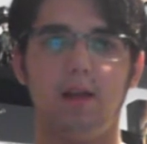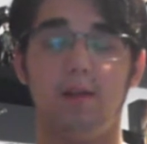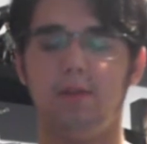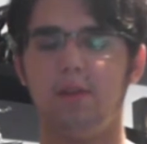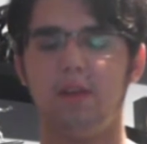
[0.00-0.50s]

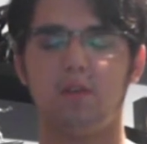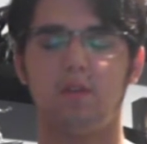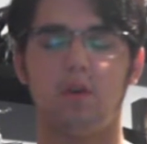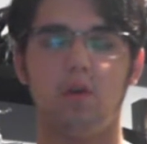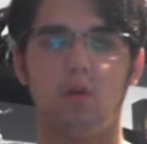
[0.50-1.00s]

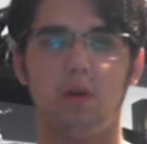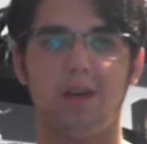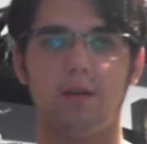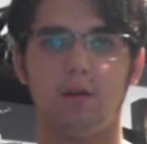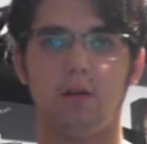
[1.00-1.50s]
these
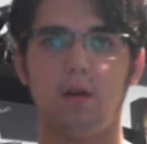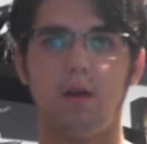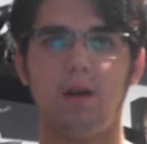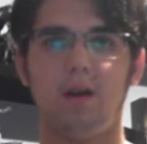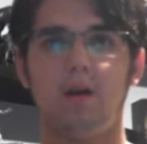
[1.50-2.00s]
annoying
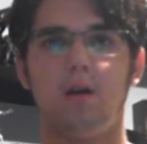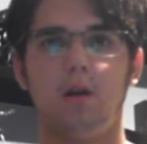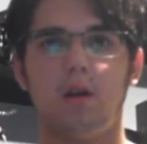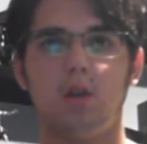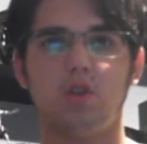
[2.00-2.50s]

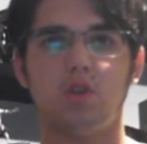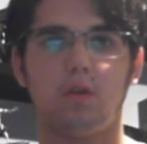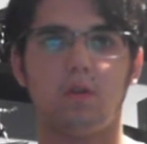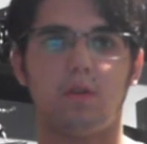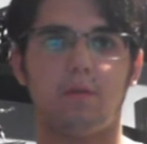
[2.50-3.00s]

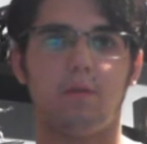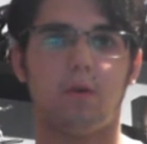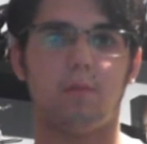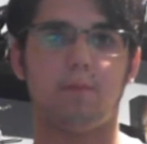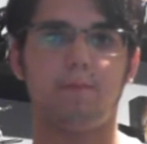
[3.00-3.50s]
jokes in the
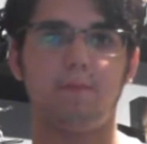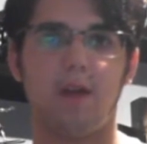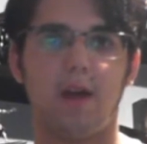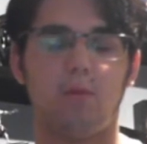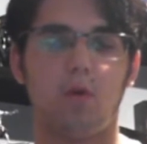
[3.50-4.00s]
film
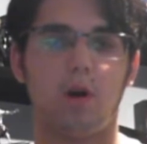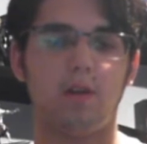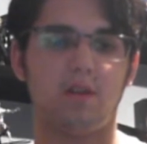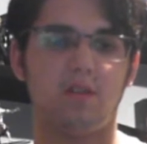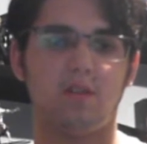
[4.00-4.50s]
that were
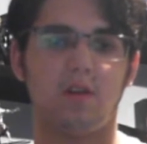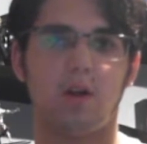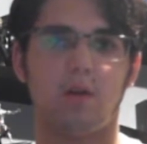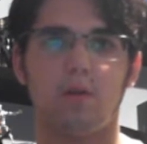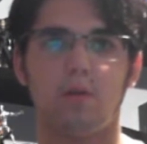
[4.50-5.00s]

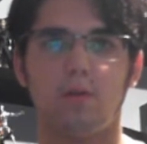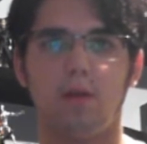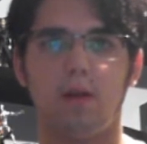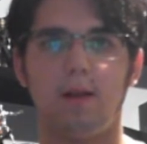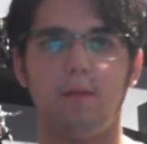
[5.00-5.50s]
unnecessary.
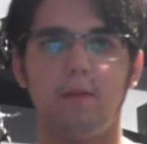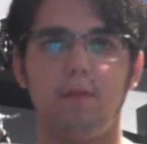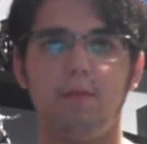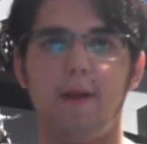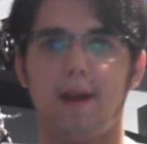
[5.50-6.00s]

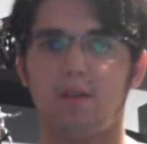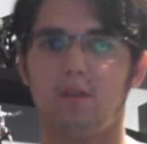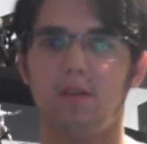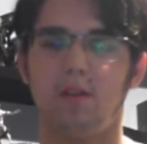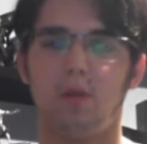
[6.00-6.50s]
In
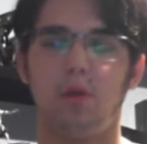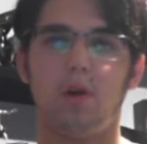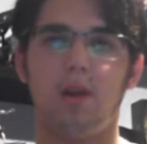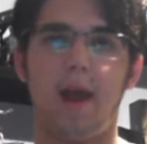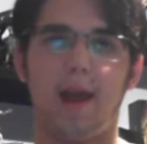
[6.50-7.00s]
fact, in the
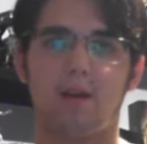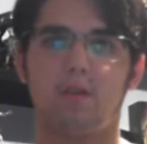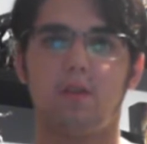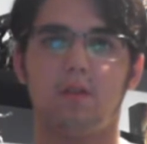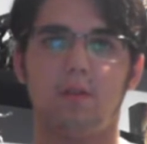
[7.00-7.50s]
third
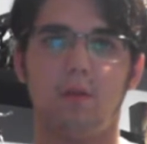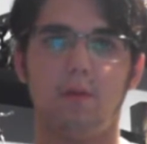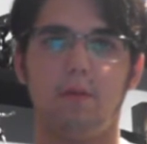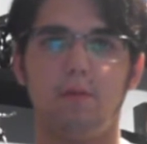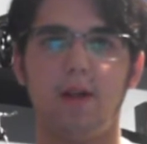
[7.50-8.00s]
act,
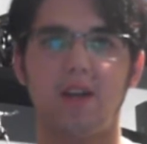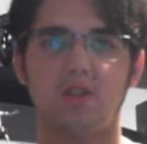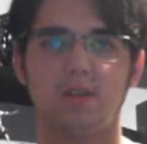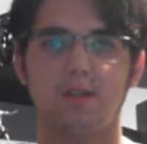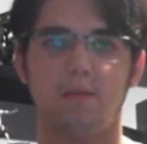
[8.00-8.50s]

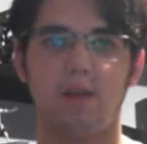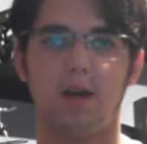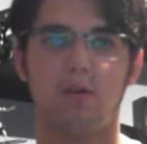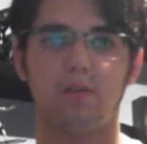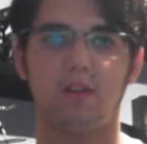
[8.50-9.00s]
Flash did something
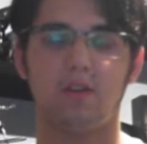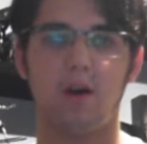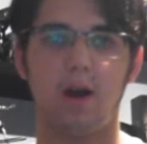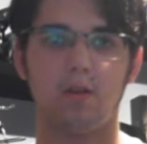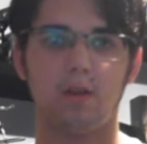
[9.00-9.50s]
else
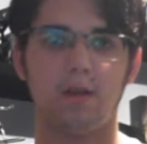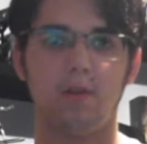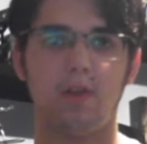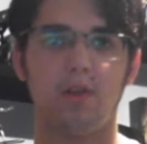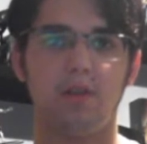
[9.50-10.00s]
entirely
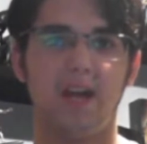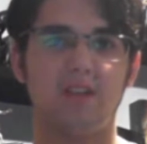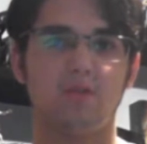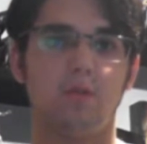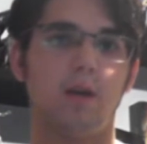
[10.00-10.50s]
in the
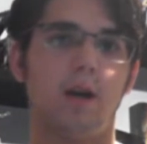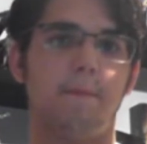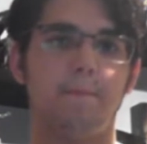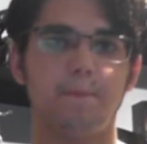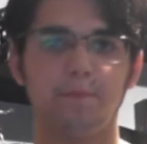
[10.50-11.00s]
theatrical cut,
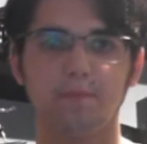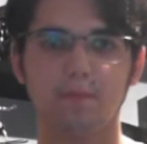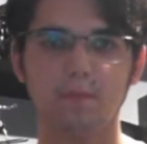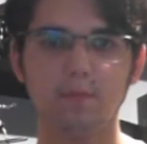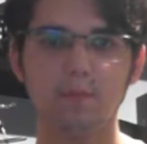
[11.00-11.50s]

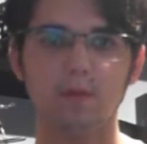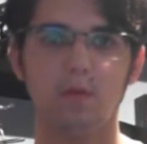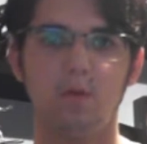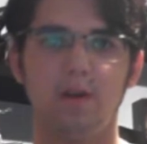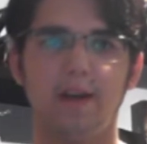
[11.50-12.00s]

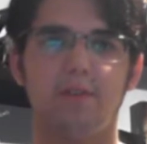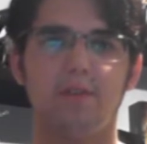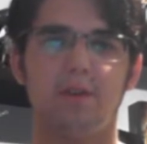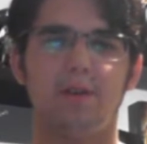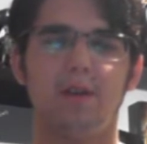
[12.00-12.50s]
where he had
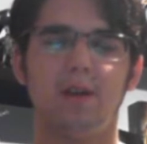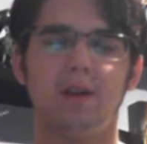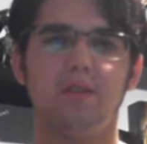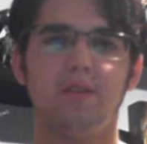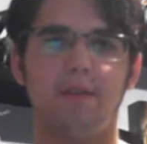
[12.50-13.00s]
to
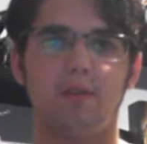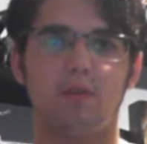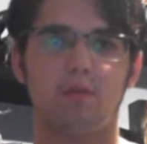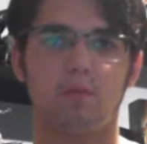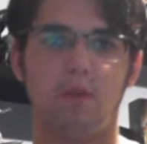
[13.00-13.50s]
save
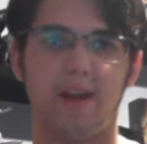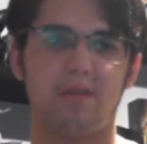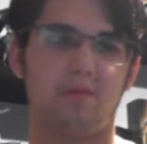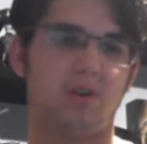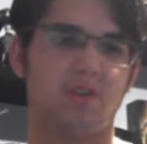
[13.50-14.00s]
this
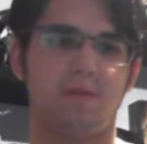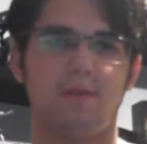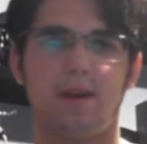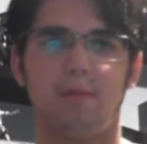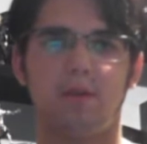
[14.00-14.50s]
random Russian
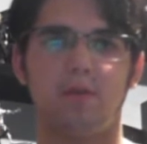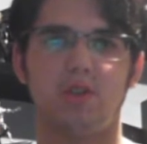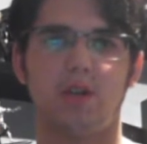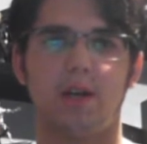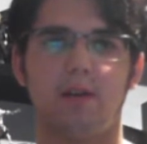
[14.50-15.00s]
family,
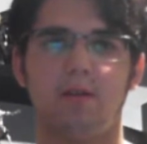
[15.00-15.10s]
which I